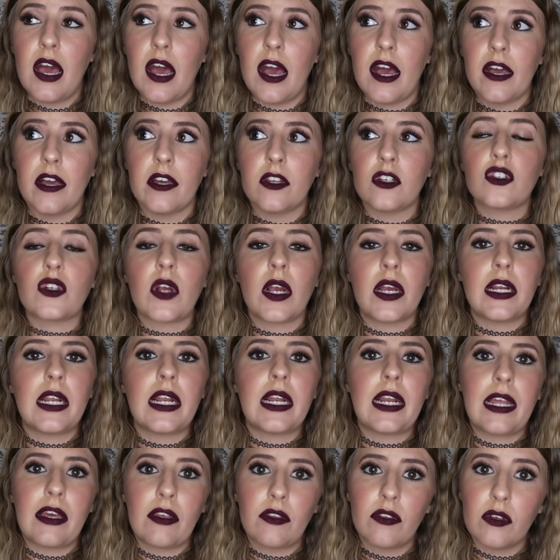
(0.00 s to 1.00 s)
uh, try
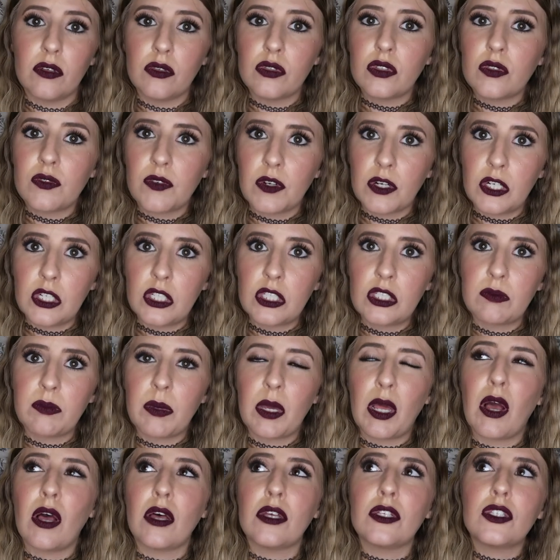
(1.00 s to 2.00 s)
to nail those first,
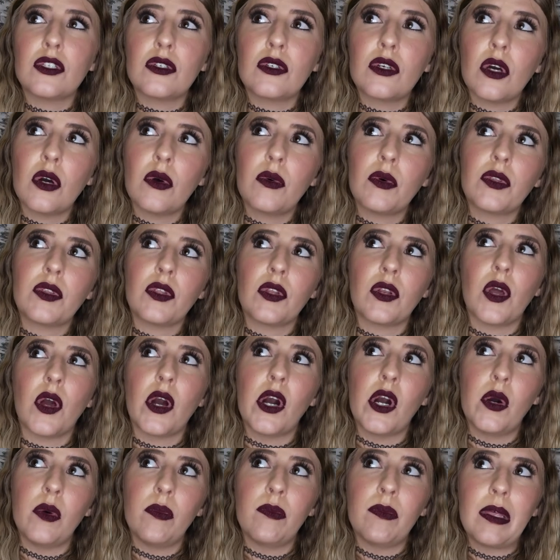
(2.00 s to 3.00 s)
but also go with an
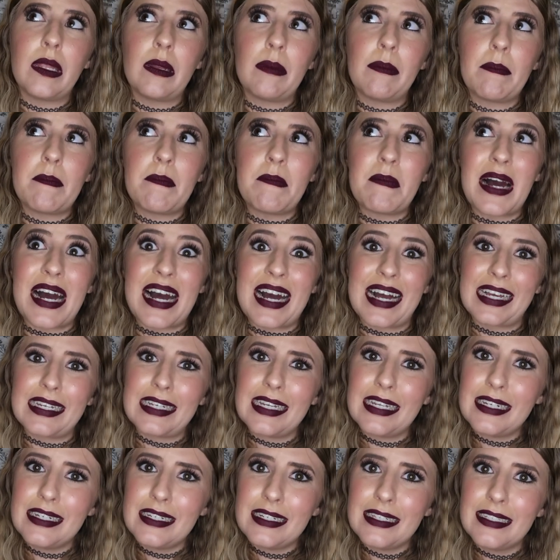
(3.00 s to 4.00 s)
open
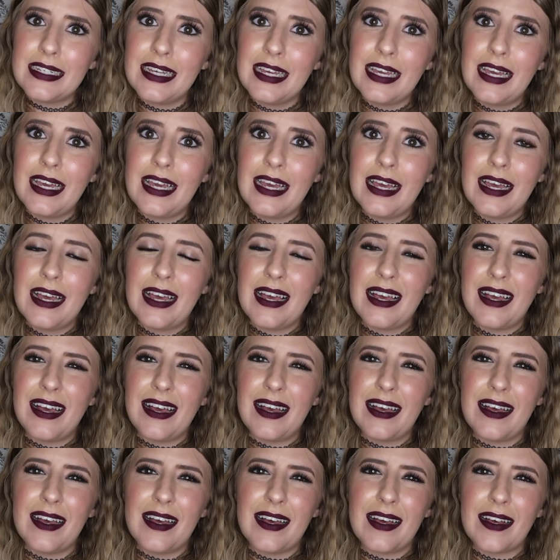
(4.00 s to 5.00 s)
mind,
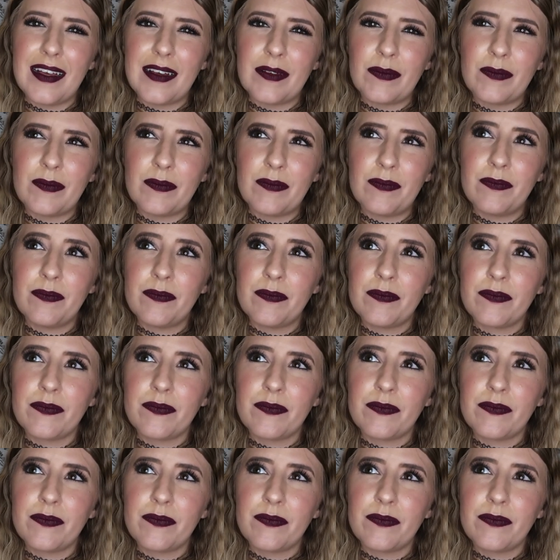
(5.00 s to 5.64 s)
um,